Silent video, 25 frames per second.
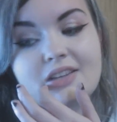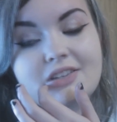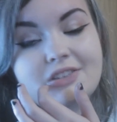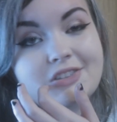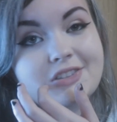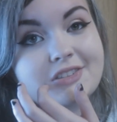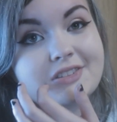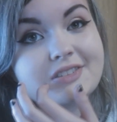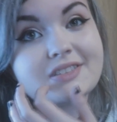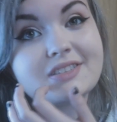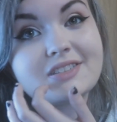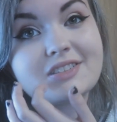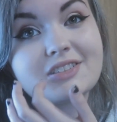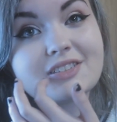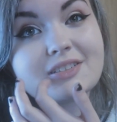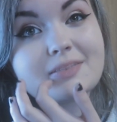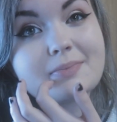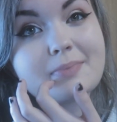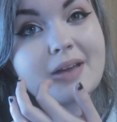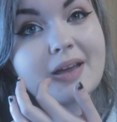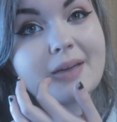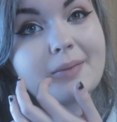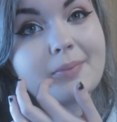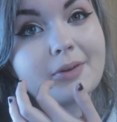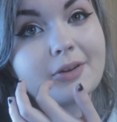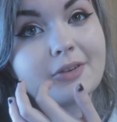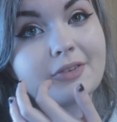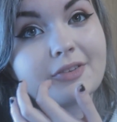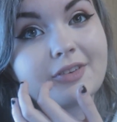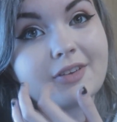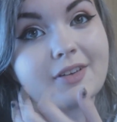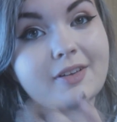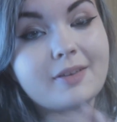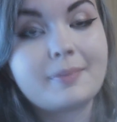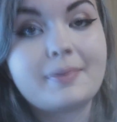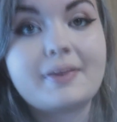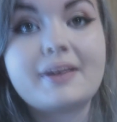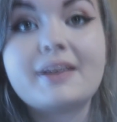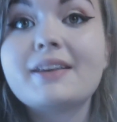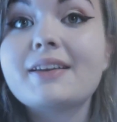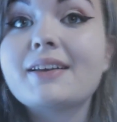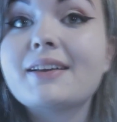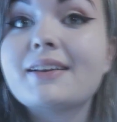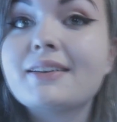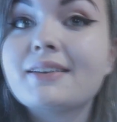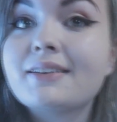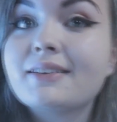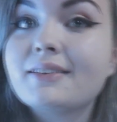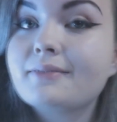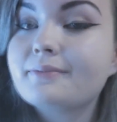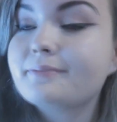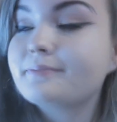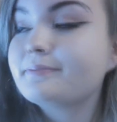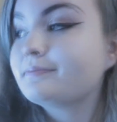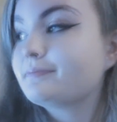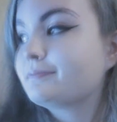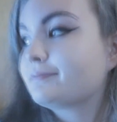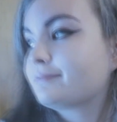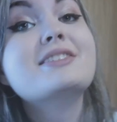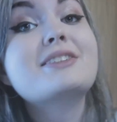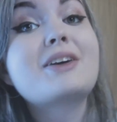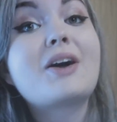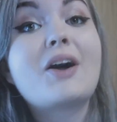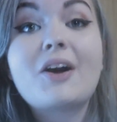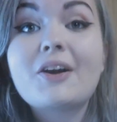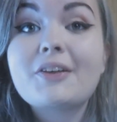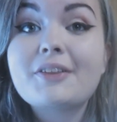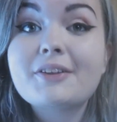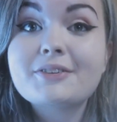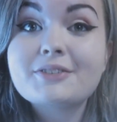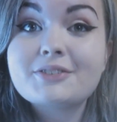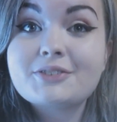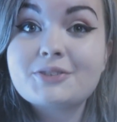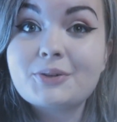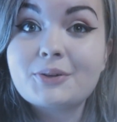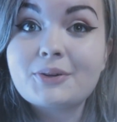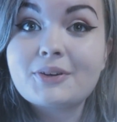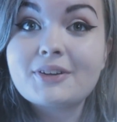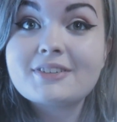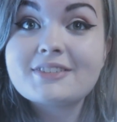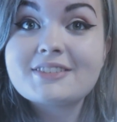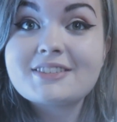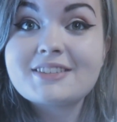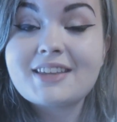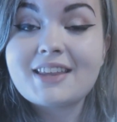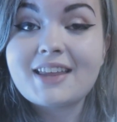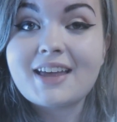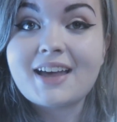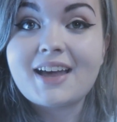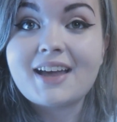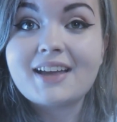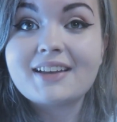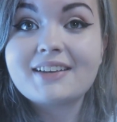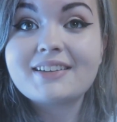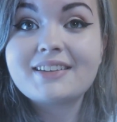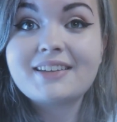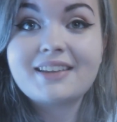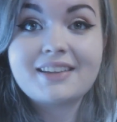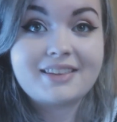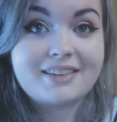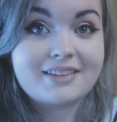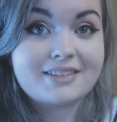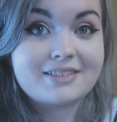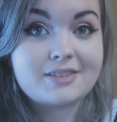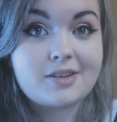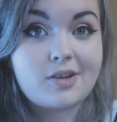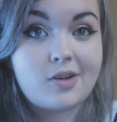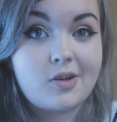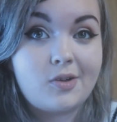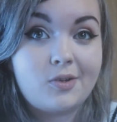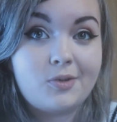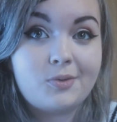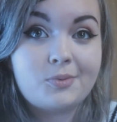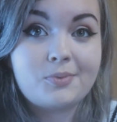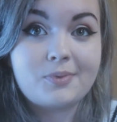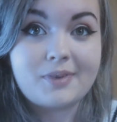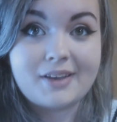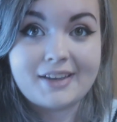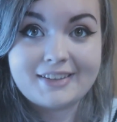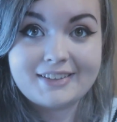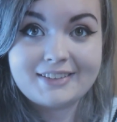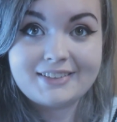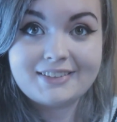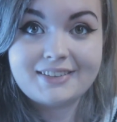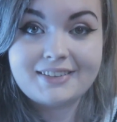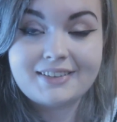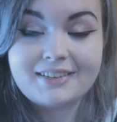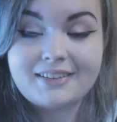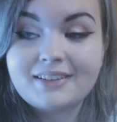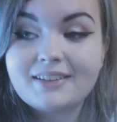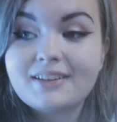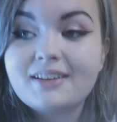Just my personal opinion. So are there stores that get this all right?